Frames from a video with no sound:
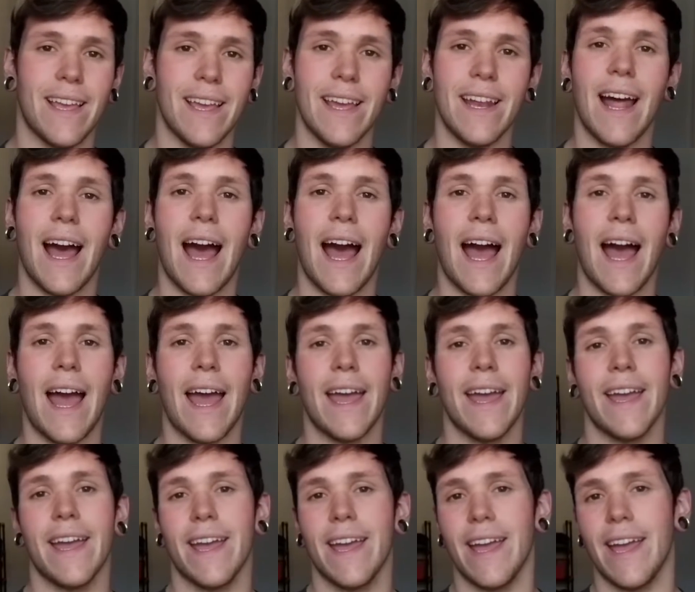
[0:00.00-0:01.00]
get
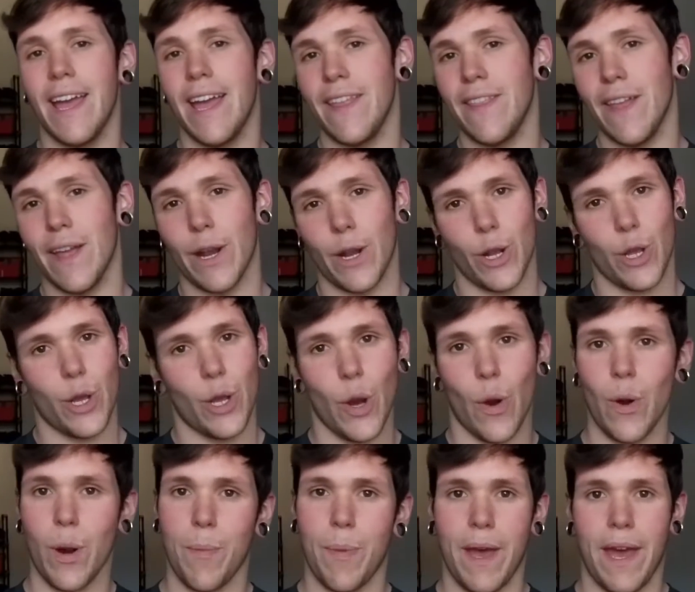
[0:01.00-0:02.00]
high, and then
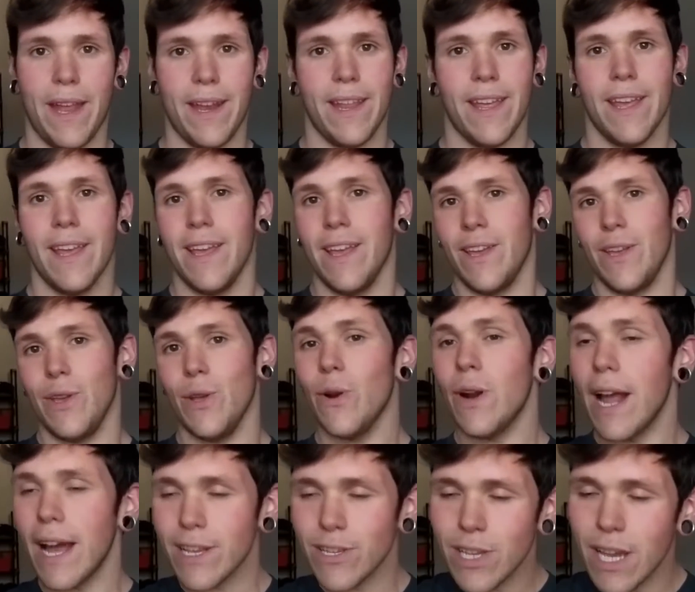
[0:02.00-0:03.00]
go to bed. You
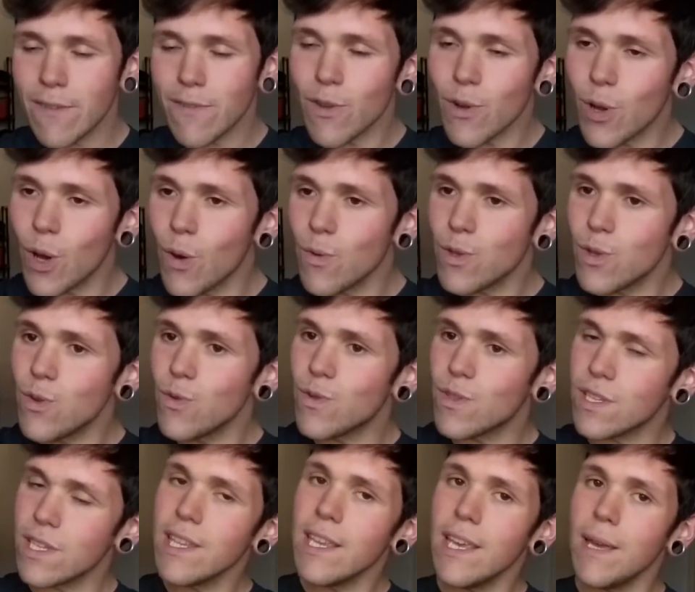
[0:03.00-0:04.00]
don't actually have to go to
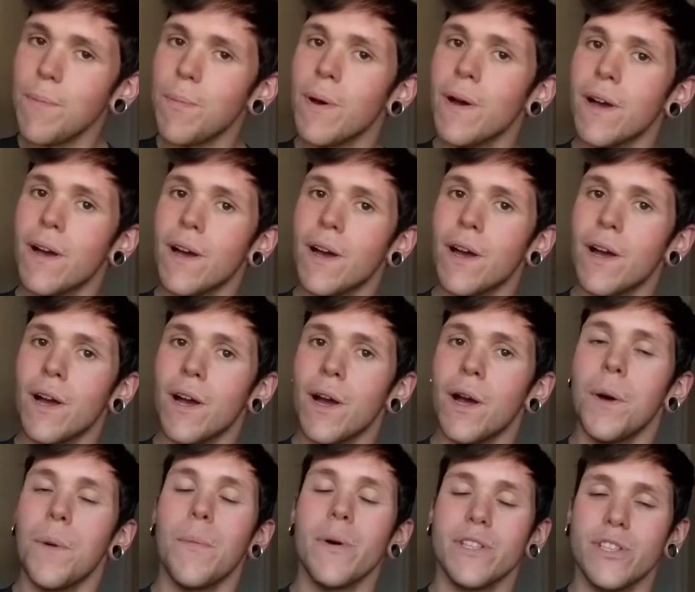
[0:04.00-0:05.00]
sleep,
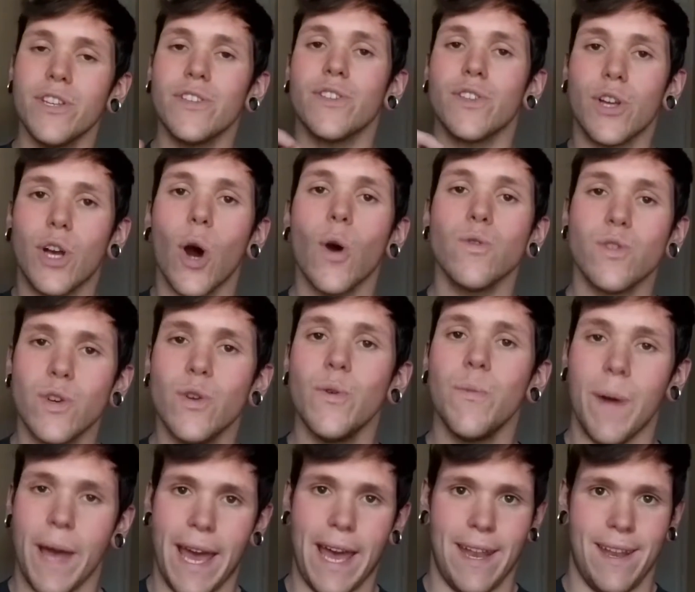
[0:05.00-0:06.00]
but just go to
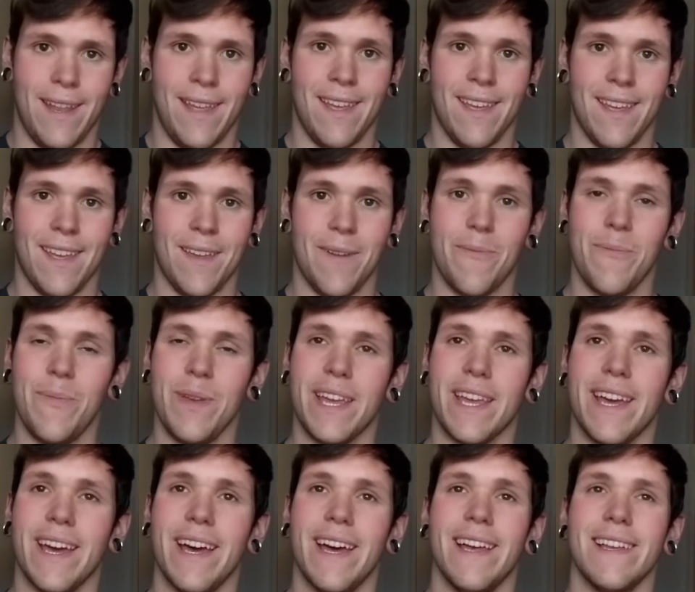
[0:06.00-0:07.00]
bed.
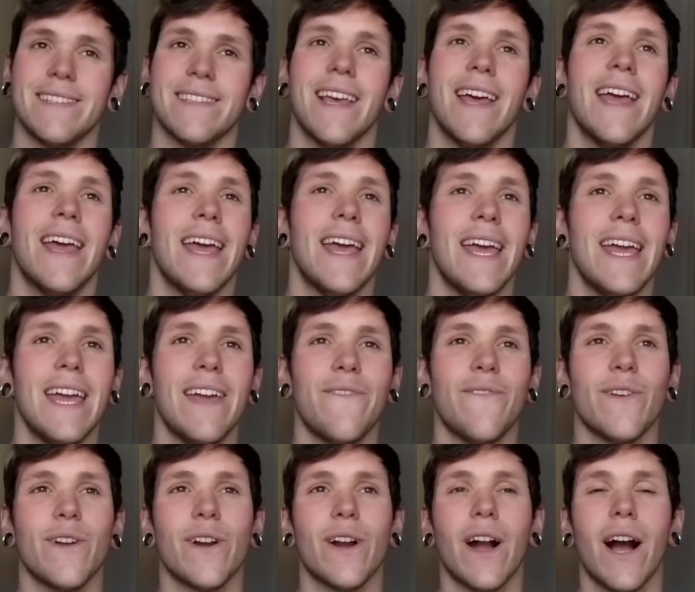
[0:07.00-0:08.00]
Because
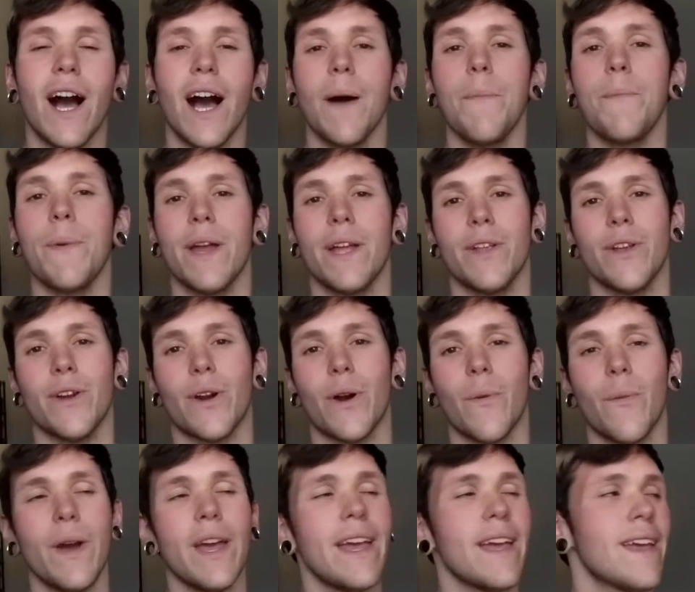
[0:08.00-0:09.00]
if you're up and you're
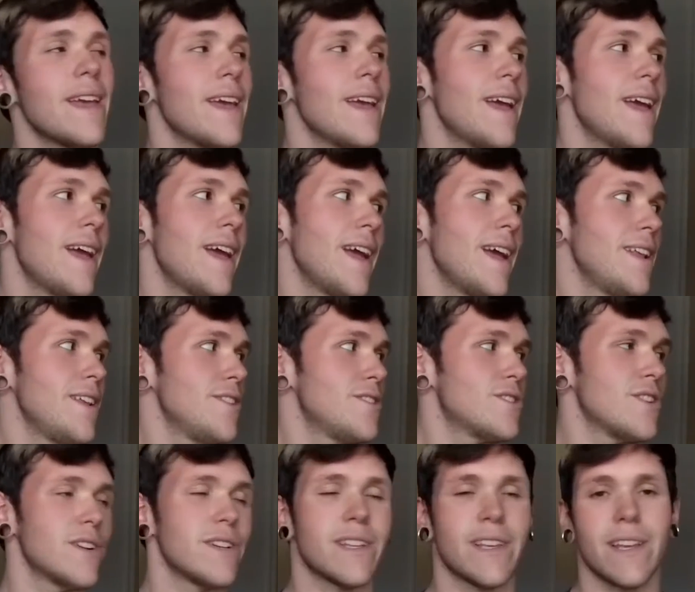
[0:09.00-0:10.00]
awake and you
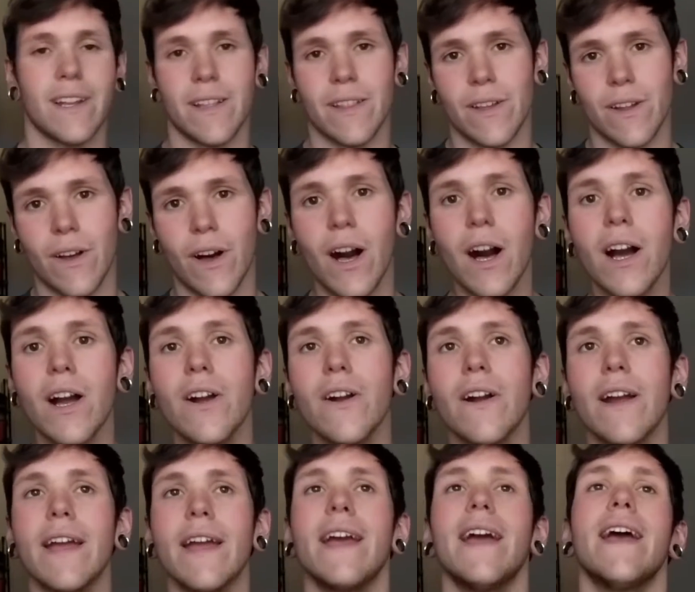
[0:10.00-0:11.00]
start to get a little
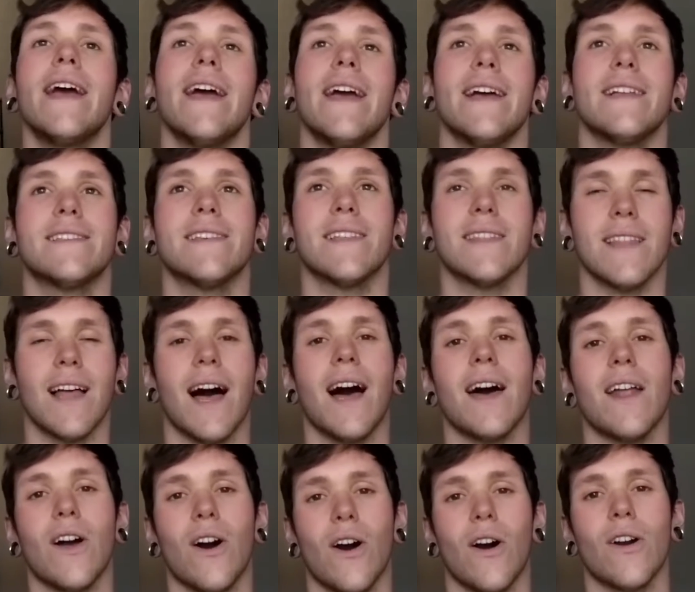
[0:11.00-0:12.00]
hungry, it's a
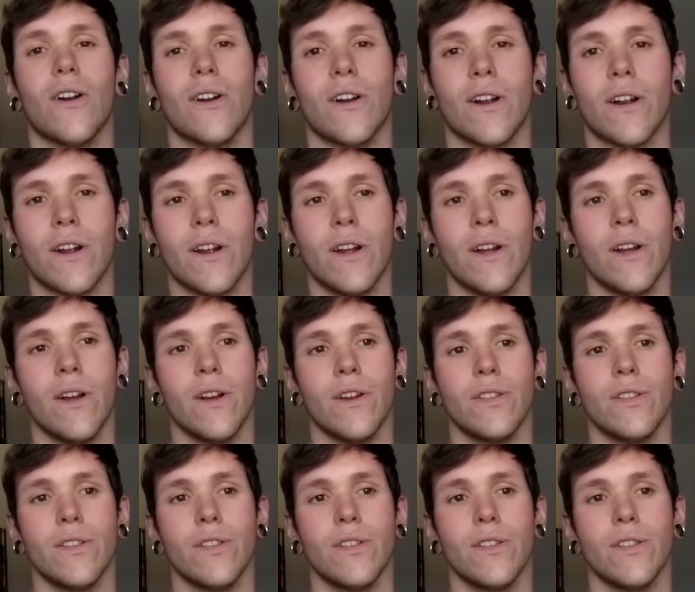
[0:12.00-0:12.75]
lot harder